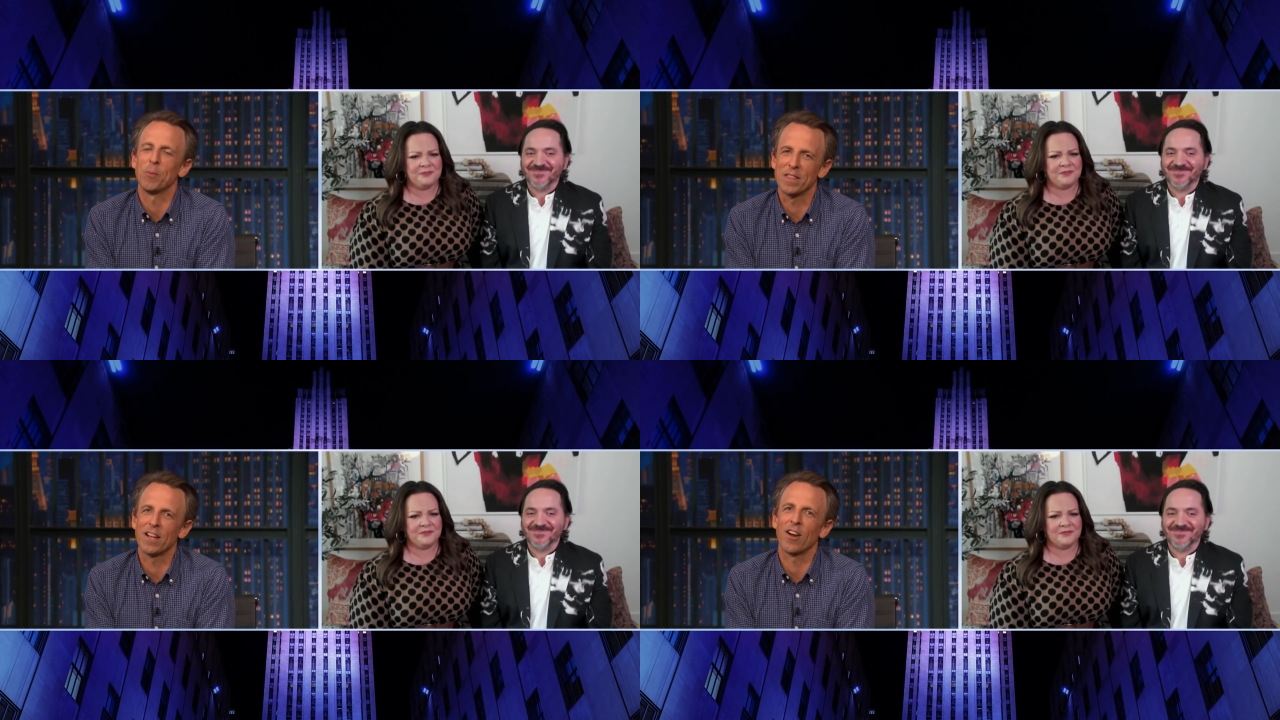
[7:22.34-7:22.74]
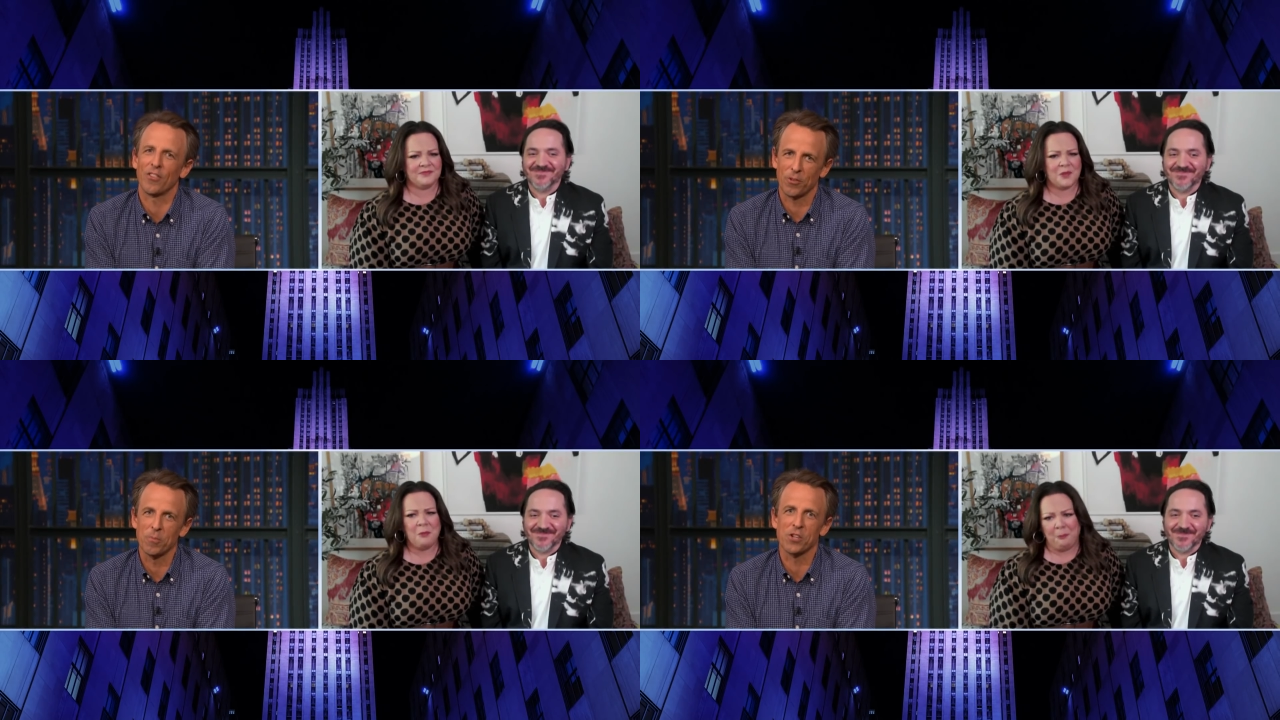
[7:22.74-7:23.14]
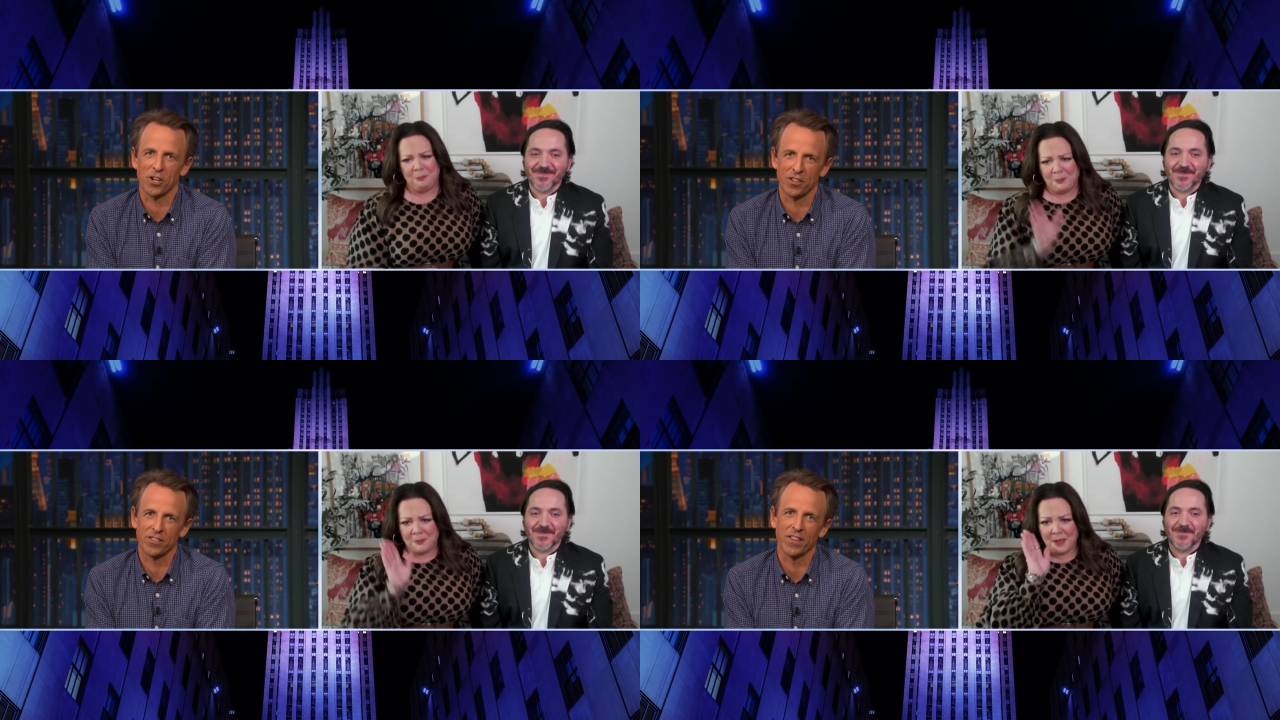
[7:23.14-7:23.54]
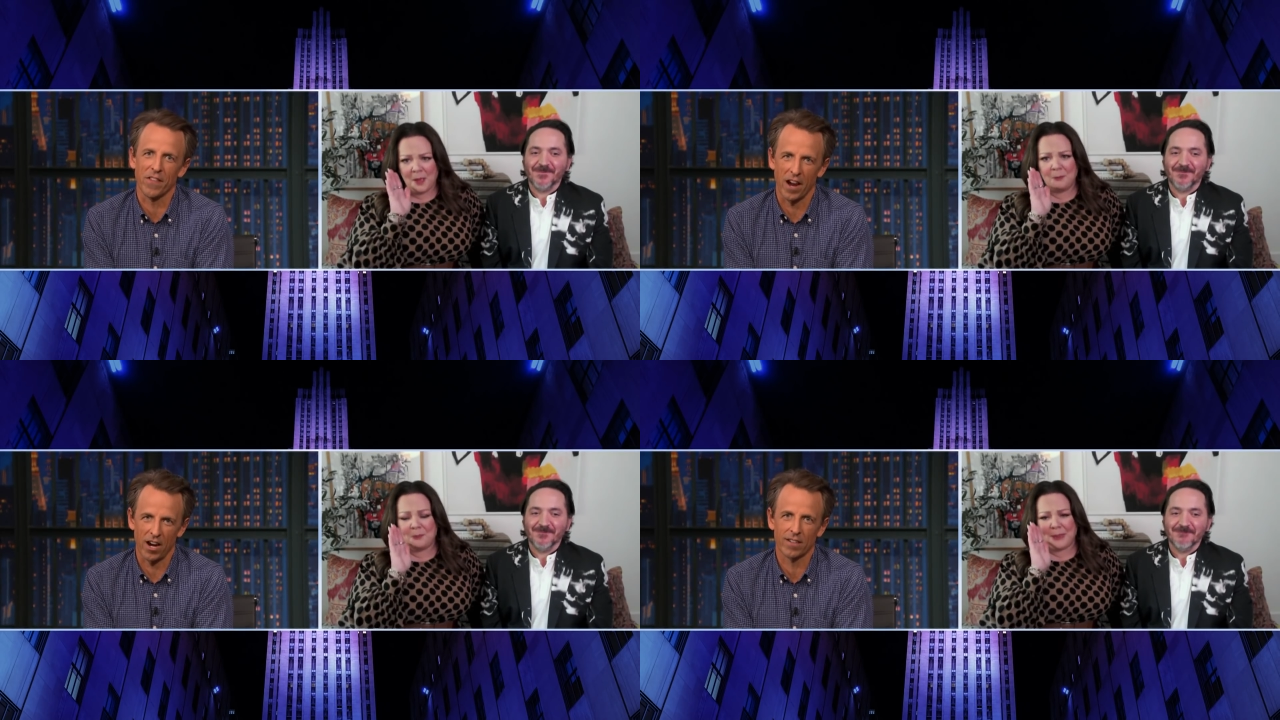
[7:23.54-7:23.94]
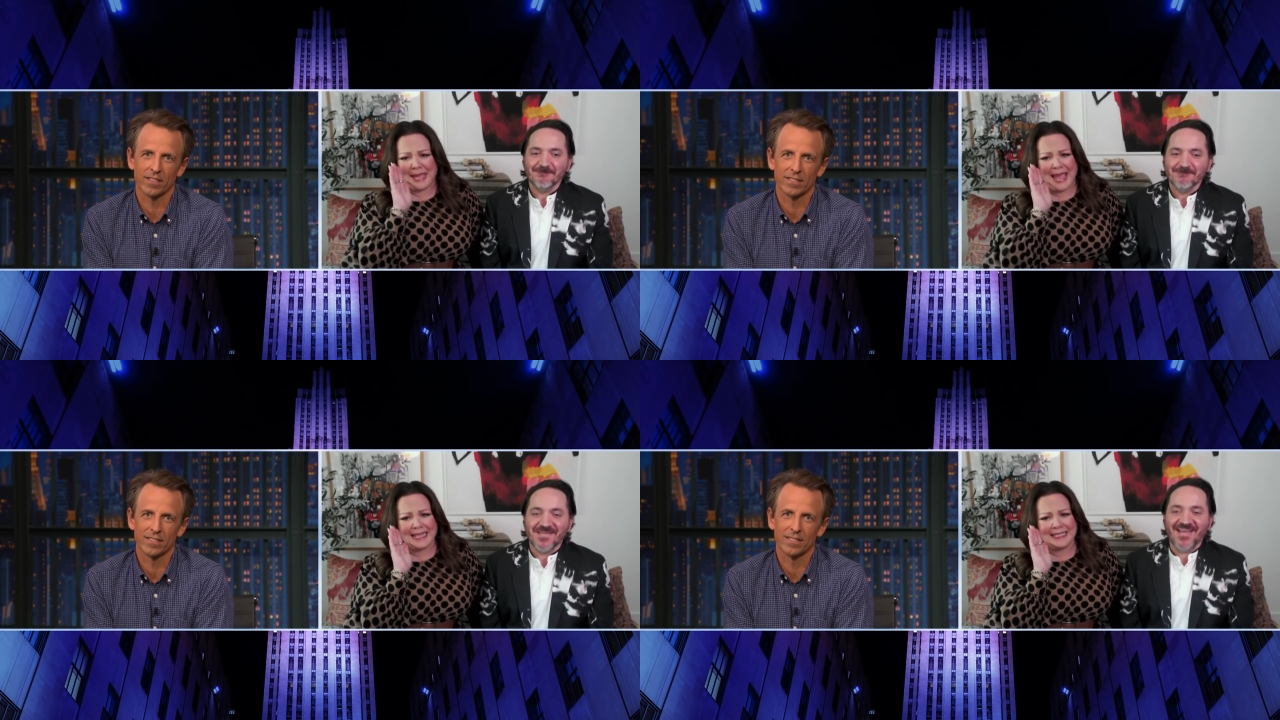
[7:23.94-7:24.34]
Speaker 1: but there are some turds in there.
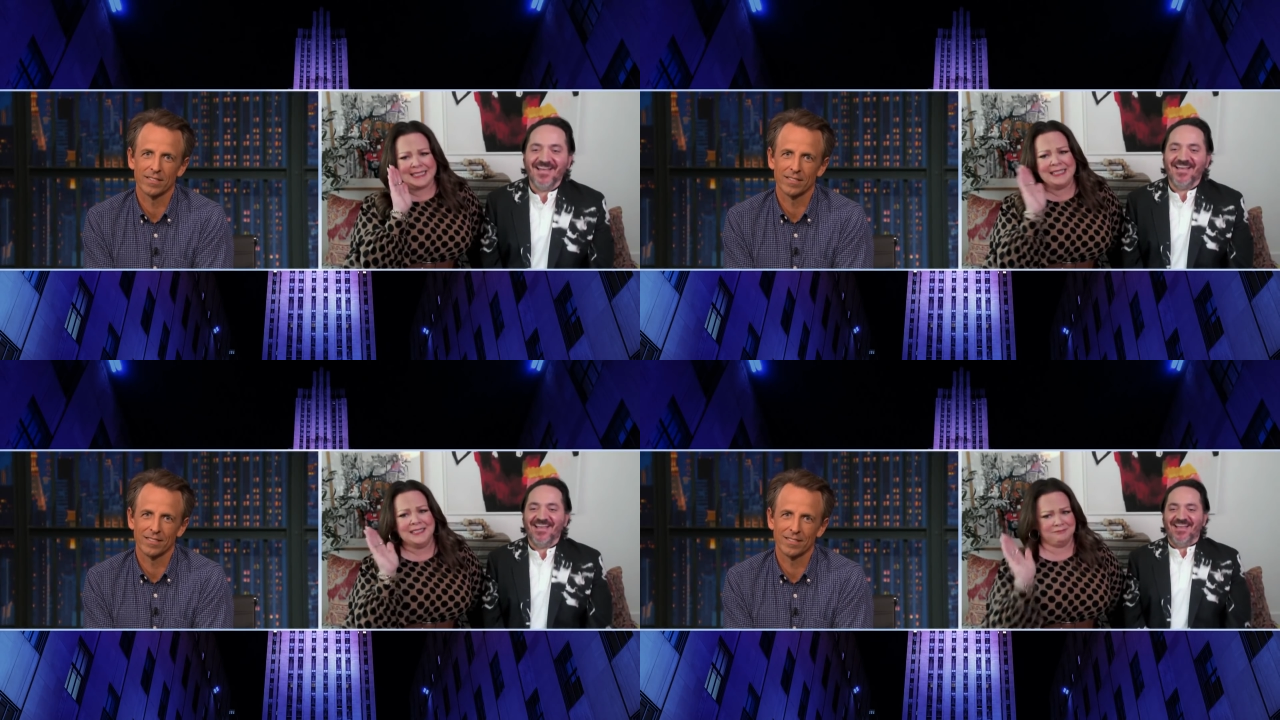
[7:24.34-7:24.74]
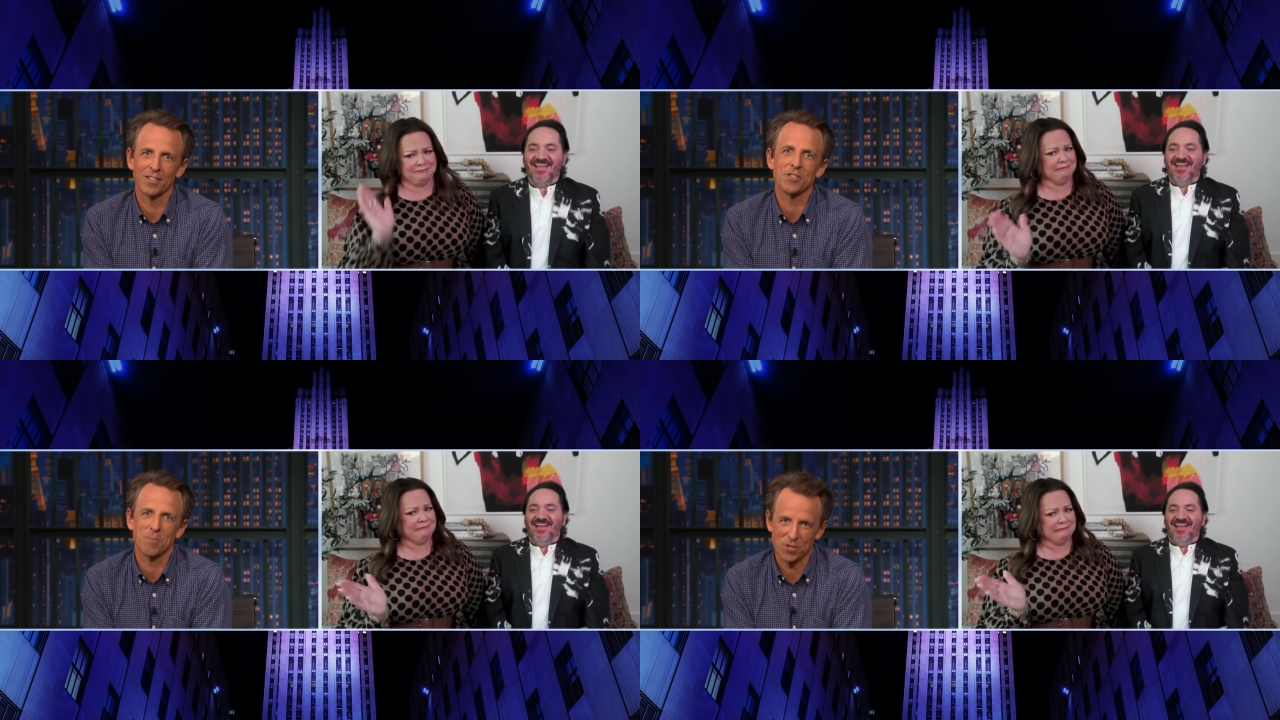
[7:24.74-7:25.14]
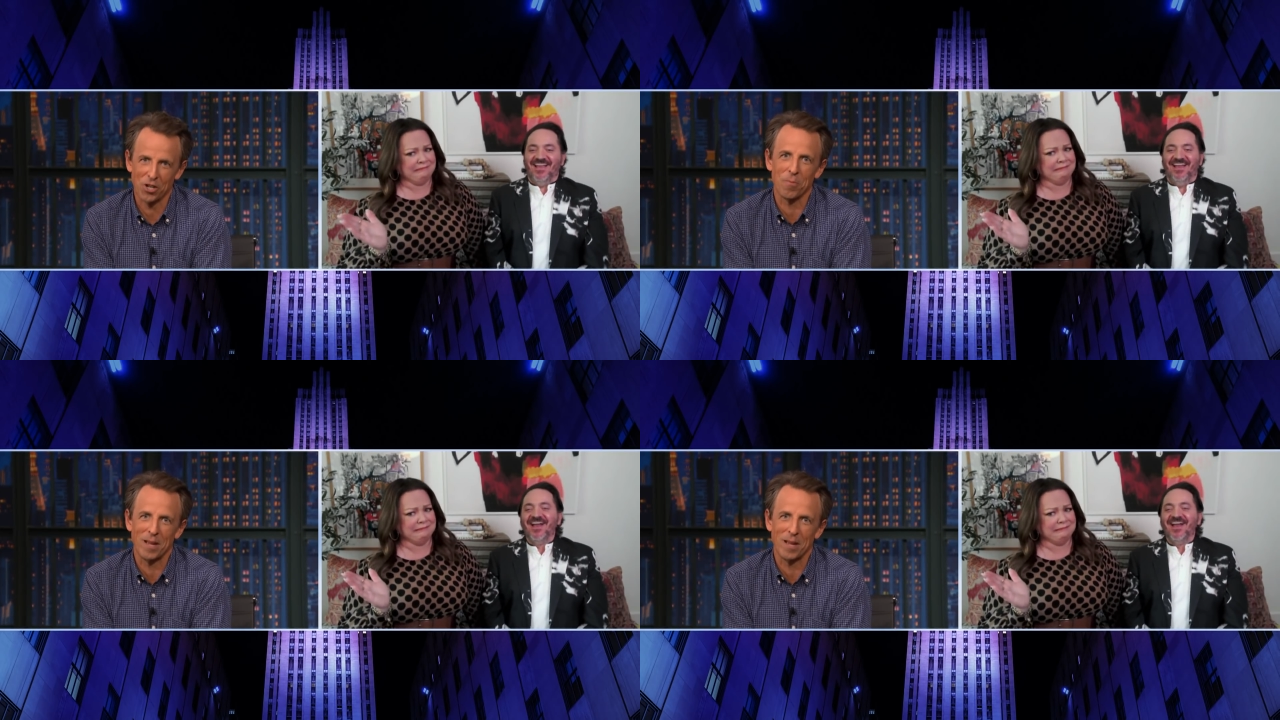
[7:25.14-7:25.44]
Ah! There's some turd